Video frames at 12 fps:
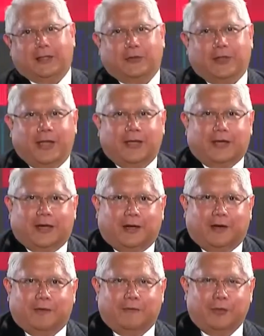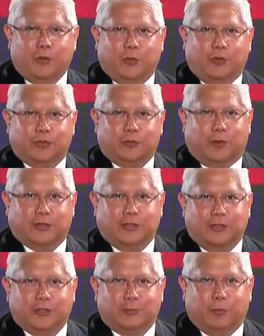I'd like to thank our viewers
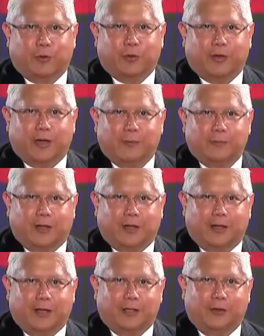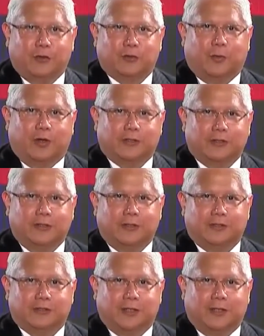watching this program uh, and those watching
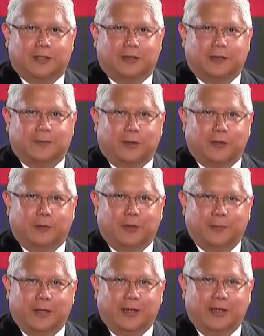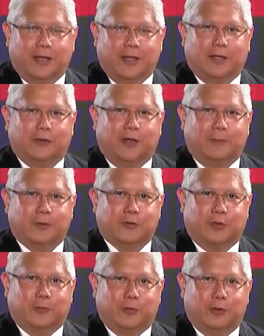this uh, on the replay. I'd like to thank
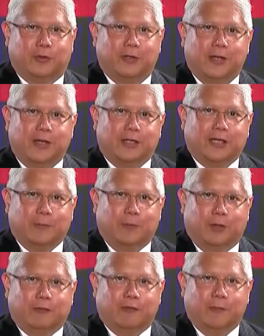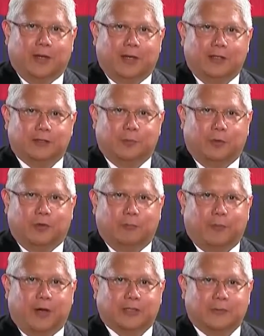Pastor Apollo Quiboloy for making this
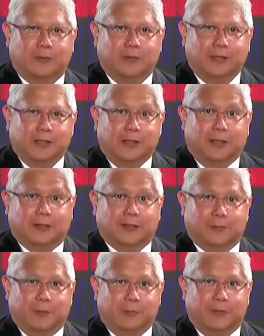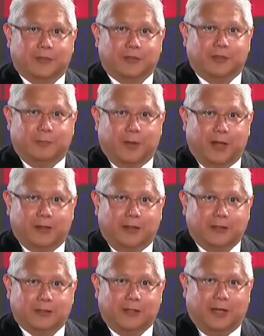program possible. This has been Business and
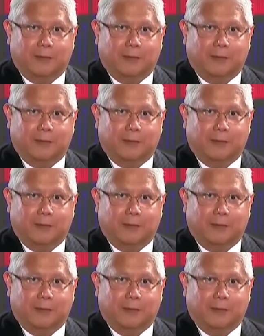Politics.